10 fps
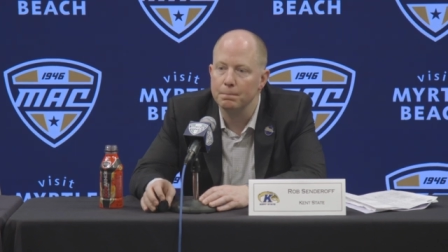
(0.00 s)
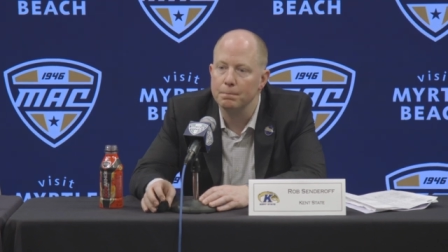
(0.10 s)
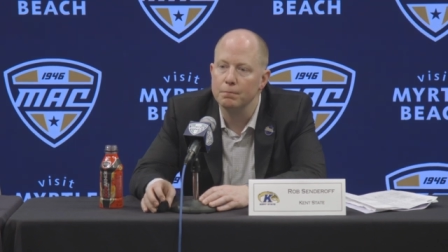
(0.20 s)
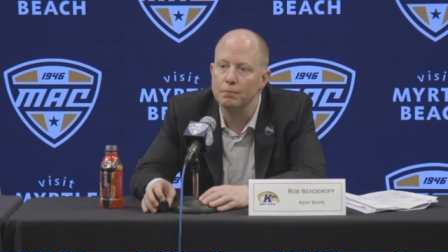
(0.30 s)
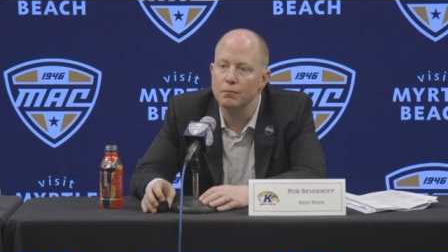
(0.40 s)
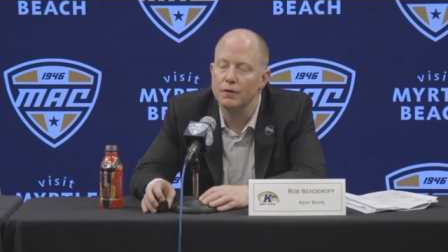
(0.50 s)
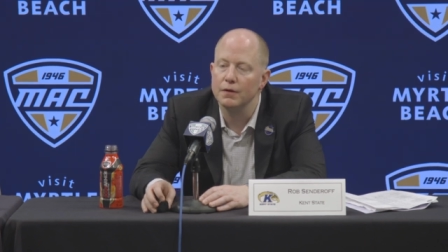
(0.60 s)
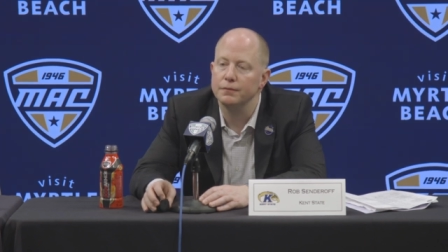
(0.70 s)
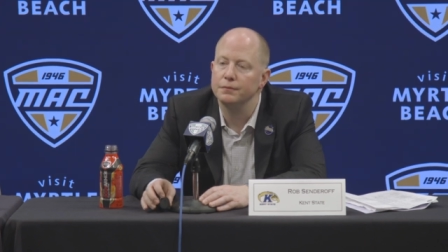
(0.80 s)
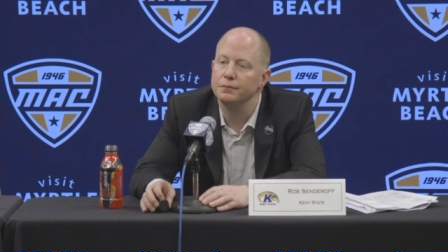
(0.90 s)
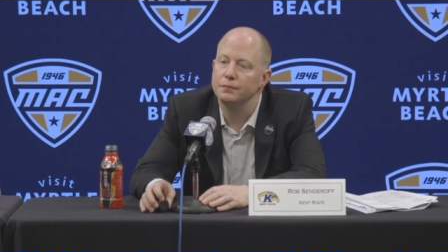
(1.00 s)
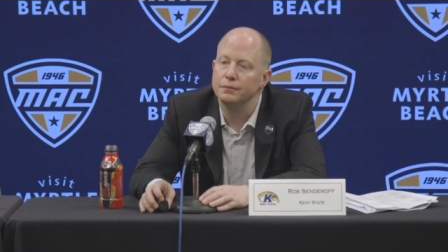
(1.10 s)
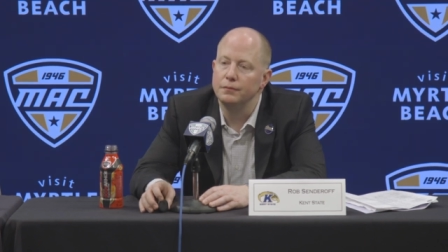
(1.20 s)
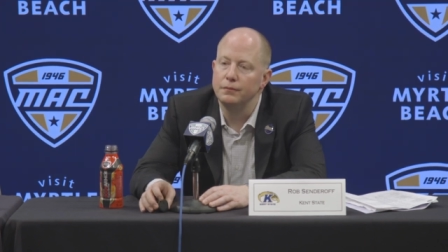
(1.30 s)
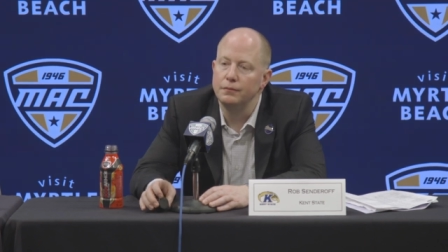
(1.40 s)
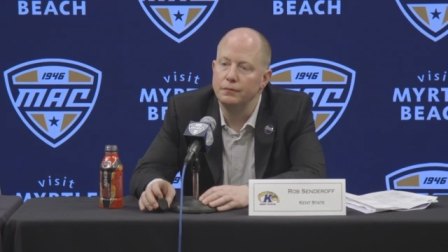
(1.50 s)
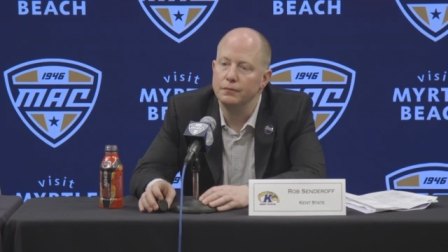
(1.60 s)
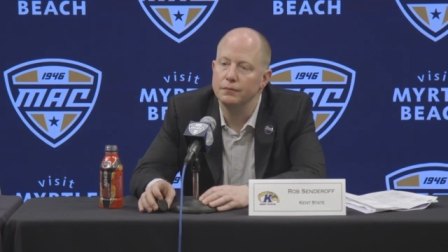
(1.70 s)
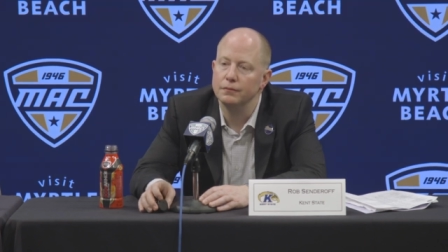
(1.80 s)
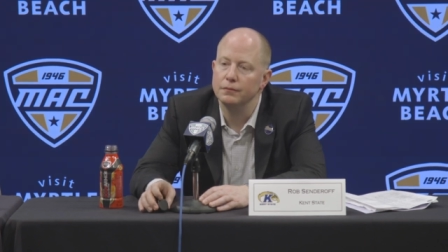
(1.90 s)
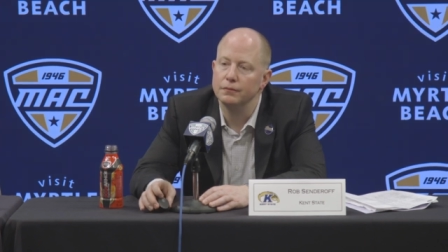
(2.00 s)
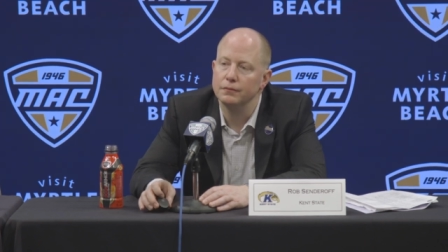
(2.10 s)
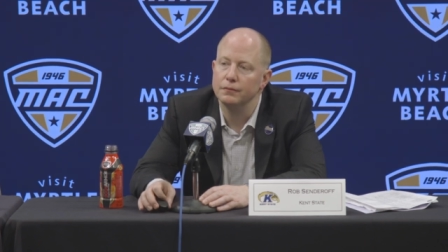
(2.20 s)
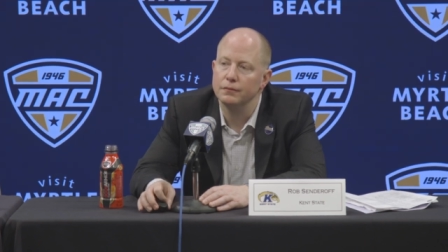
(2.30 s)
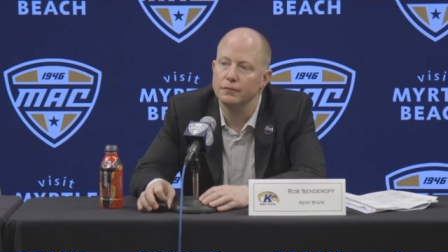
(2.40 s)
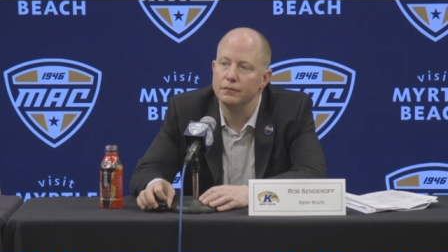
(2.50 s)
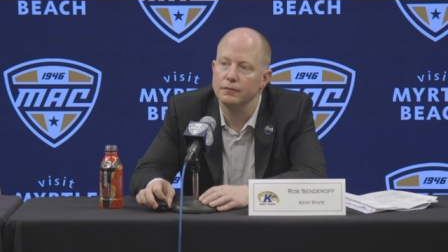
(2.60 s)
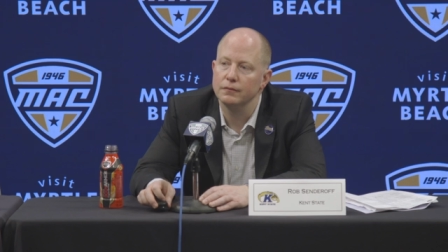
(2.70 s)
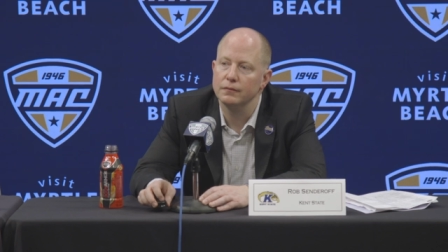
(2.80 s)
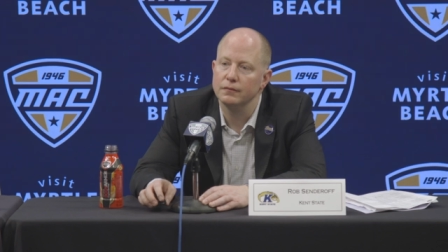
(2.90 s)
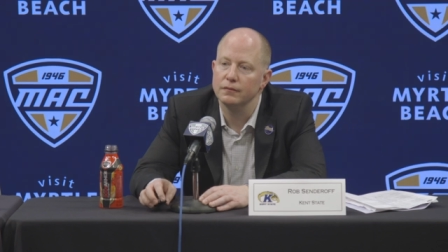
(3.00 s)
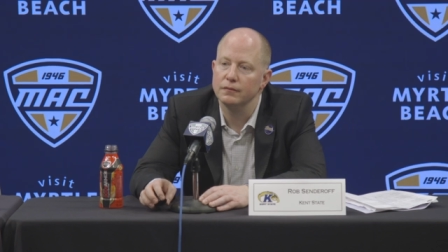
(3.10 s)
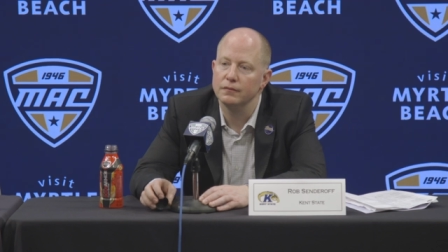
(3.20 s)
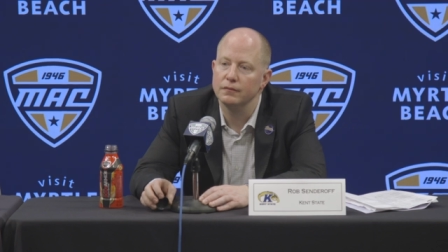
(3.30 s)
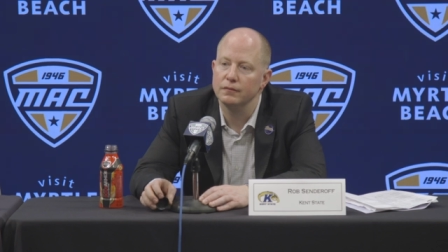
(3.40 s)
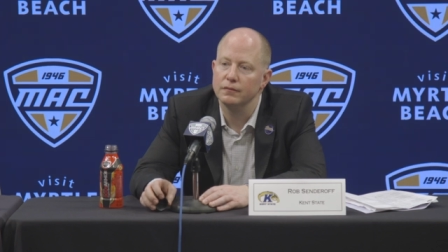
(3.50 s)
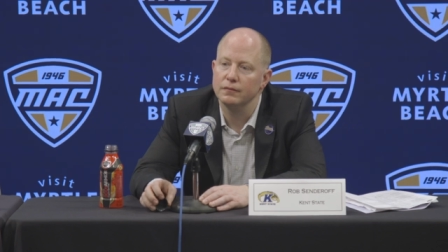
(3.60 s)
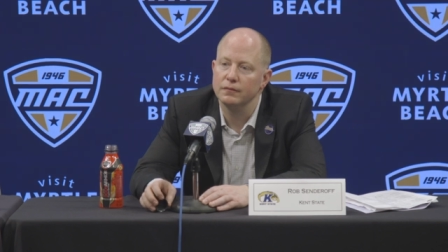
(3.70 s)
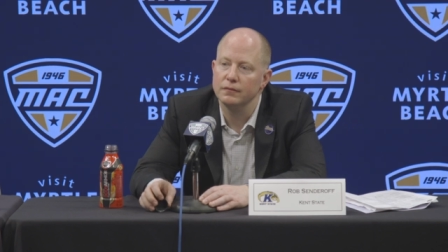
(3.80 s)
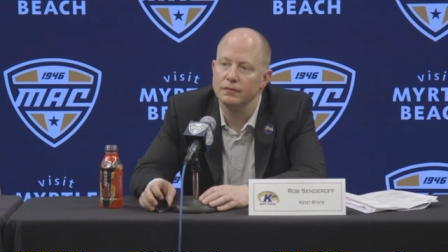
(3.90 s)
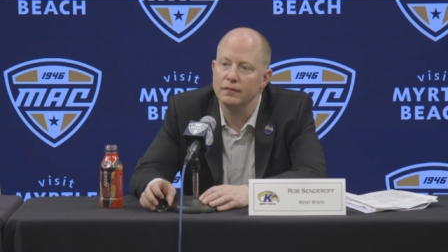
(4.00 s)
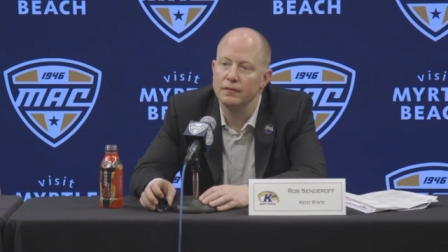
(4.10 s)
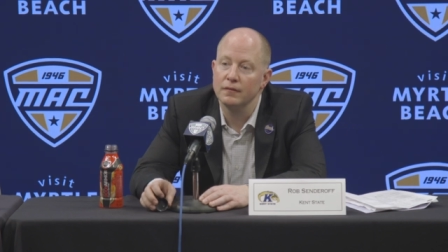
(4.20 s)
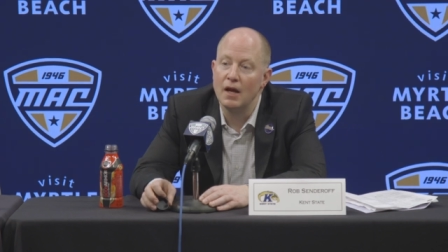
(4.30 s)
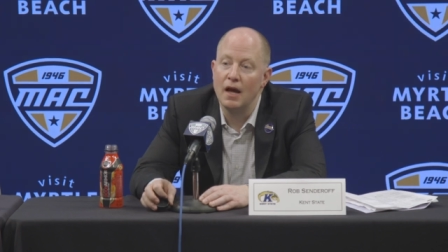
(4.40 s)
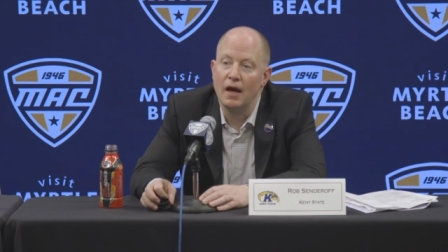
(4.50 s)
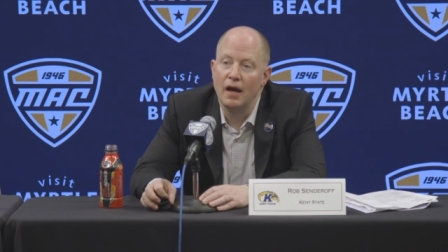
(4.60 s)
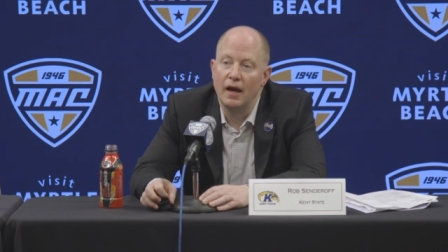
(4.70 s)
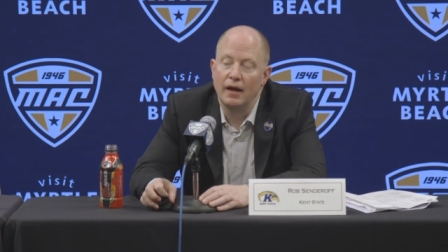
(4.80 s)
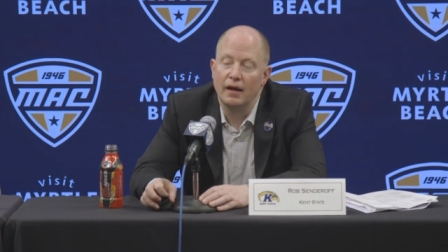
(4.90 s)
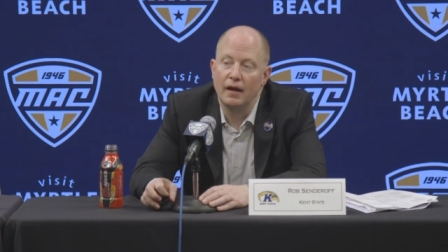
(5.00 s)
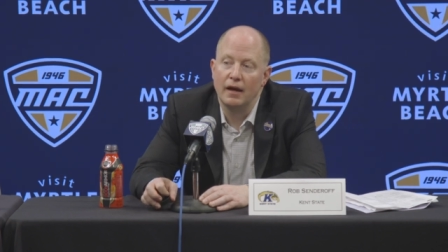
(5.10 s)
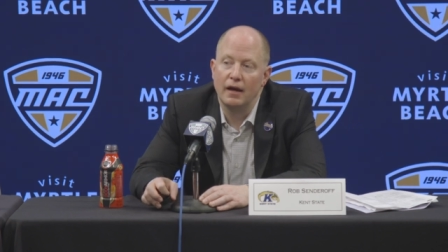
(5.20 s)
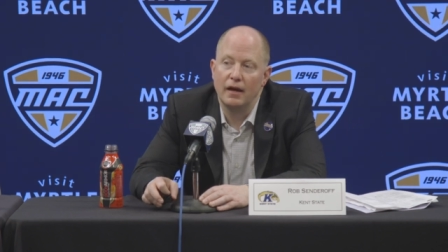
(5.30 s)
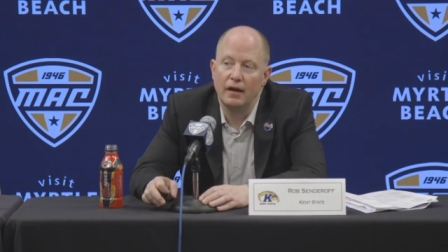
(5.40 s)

I just you know normally if you get in a guard game with the guard you have, you feel pretty confident in your in yourself.